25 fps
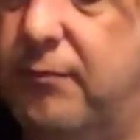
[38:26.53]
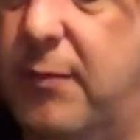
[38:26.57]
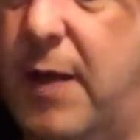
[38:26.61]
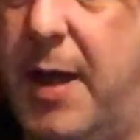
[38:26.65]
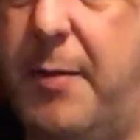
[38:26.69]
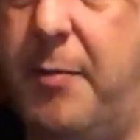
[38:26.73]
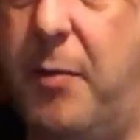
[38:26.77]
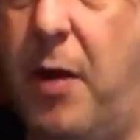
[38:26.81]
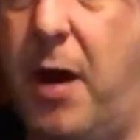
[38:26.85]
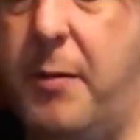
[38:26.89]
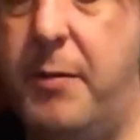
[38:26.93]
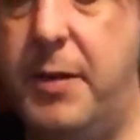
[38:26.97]

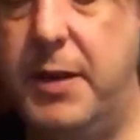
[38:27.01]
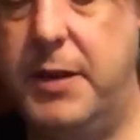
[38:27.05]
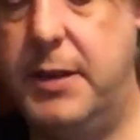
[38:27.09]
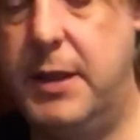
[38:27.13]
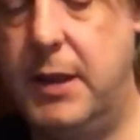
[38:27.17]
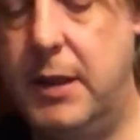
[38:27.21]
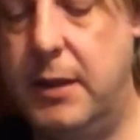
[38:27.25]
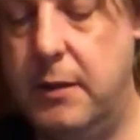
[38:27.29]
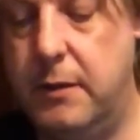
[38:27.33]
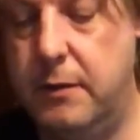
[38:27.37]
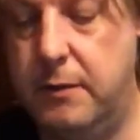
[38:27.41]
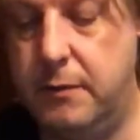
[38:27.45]
They might be
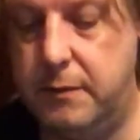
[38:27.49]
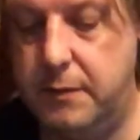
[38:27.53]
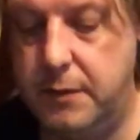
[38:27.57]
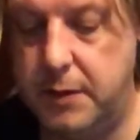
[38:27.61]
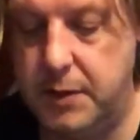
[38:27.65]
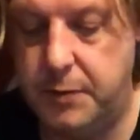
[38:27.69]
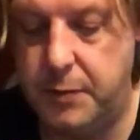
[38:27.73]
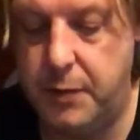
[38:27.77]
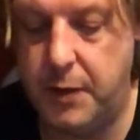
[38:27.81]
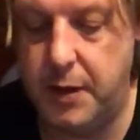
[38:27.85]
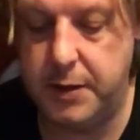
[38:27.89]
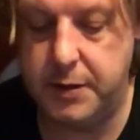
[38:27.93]
single,
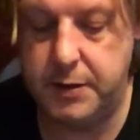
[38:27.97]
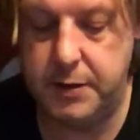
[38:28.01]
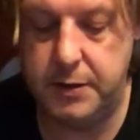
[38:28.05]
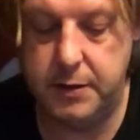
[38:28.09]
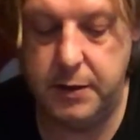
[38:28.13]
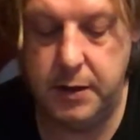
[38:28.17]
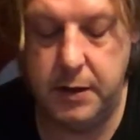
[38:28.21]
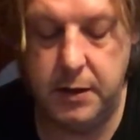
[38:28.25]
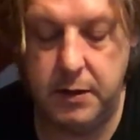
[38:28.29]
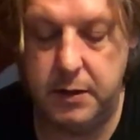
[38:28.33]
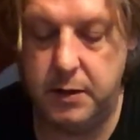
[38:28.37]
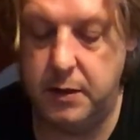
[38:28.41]
this
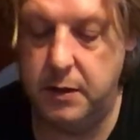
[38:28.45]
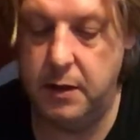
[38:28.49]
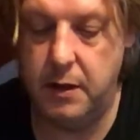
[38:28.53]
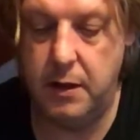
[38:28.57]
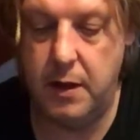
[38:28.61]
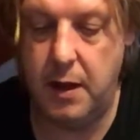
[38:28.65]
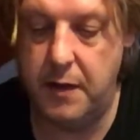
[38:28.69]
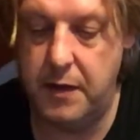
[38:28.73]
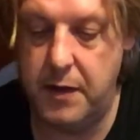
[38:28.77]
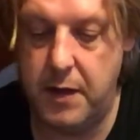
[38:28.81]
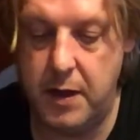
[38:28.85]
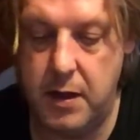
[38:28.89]
person.
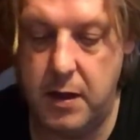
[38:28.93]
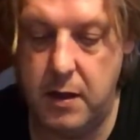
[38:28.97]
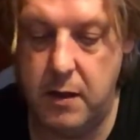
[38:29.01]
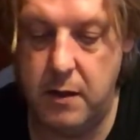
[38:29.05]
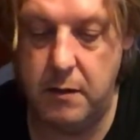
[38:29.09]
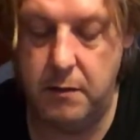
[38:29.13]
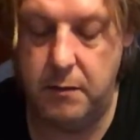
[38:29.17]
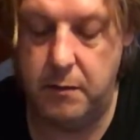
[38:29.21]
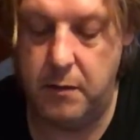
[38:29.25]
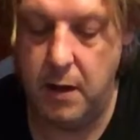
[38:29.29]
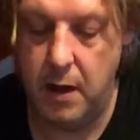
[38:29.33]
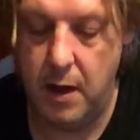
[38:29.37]
I think
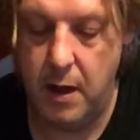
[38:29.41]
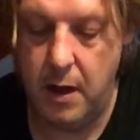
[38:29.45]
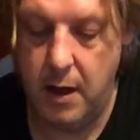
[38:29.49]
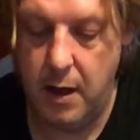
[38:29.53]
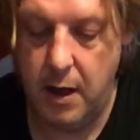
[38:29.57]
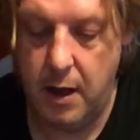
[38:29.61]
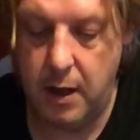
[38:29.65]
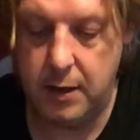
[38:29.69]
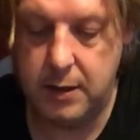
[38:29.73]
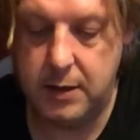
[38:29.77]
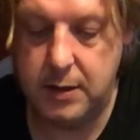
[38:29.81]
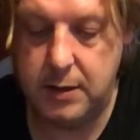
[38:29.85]
you
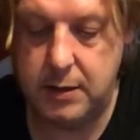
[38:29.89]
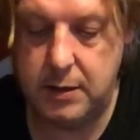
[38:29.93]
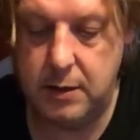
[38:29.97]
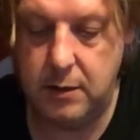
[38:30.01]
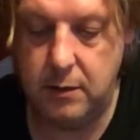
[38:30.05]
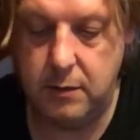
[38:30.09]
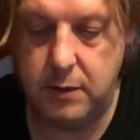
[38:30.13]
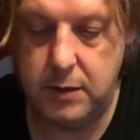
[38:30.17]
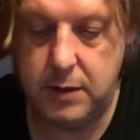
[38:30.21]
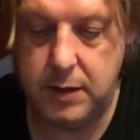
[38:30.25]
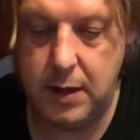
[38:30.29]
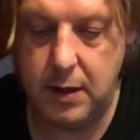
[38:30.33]
are
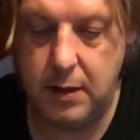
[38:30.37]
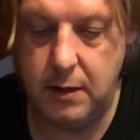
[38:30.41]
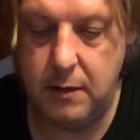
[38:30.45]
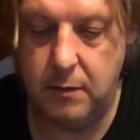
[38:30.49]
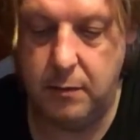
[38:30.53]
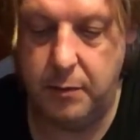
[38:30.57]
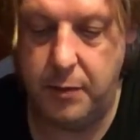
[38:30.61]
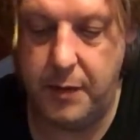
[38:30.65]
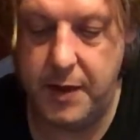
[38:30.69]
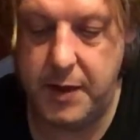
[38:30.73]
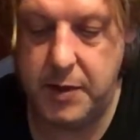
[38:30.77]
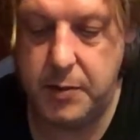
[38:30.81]
still single,
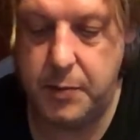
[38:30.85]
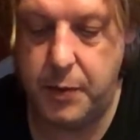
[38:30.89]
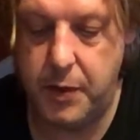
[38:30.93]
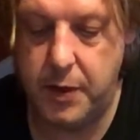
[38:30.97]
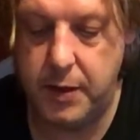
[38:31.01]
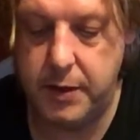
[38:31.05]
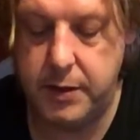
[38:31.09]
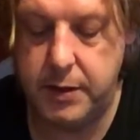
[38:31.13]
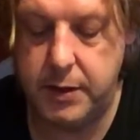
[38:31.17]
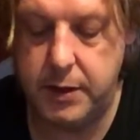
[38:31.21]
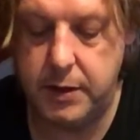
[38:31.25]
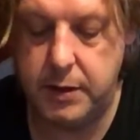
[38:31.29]
but this
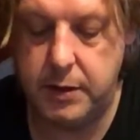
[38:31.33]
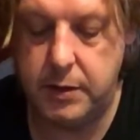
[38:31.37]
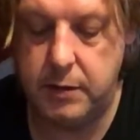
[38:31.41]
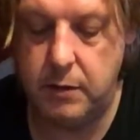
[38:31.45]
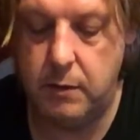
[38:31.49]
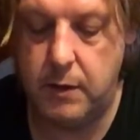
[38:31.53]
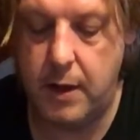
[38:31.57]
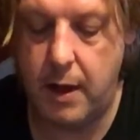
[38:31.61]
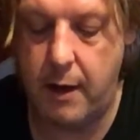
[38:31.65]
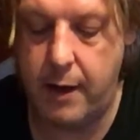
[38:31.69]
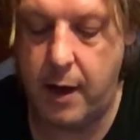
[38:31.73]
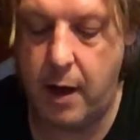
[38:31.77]
person is
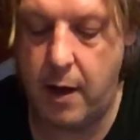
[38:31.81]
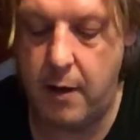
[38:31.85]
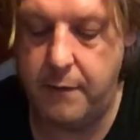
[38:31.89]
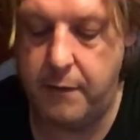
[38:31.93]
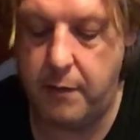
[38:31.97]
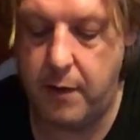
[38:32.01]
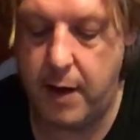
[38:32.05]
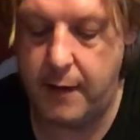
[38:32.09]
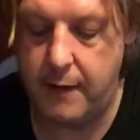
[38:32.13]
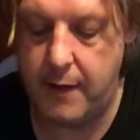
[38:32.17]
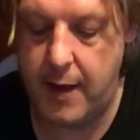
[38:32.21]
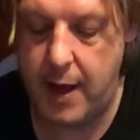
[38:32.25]
still going
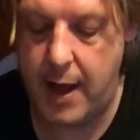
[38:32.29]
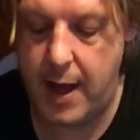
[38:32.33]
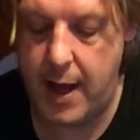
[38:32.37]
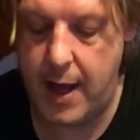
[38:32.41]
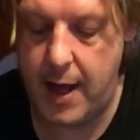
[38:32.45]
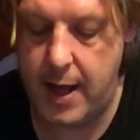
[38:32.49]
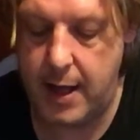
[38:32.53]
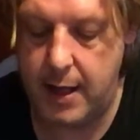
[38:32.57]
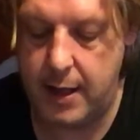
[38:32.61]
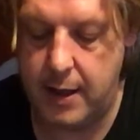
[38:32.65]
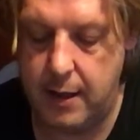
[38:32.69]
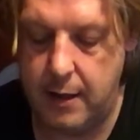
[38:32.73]
over it in their
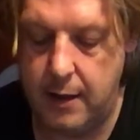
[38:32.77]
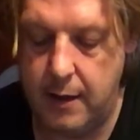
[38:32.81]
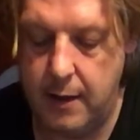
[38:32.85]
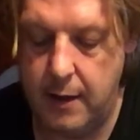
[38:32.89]
head.